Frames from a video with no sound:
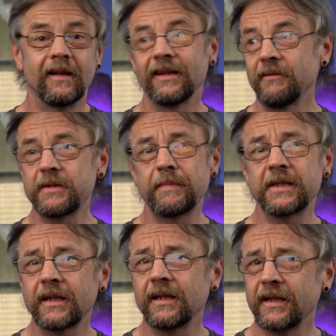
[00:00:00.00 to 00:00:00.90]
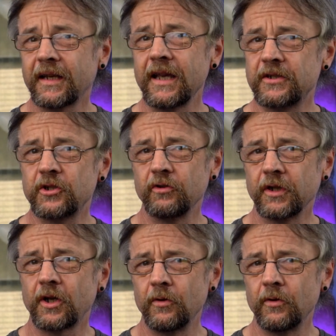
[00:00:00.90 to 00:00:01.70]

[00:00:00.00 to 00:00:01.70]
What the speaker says: That was particularly the case during the